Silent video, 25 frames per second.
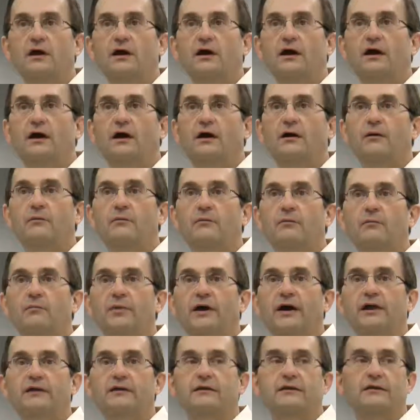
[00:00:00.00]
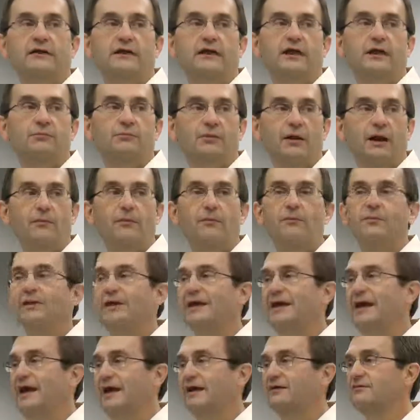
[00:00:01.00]
But it probably
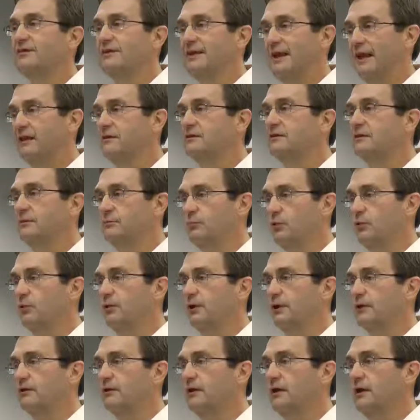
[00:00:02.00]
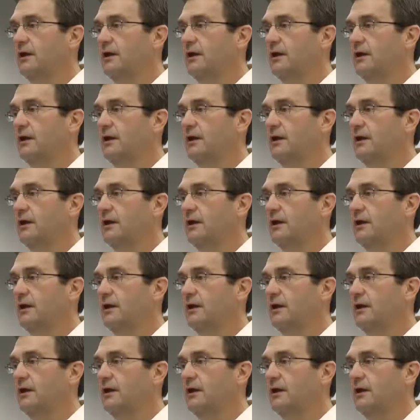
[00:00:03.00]
has an ending point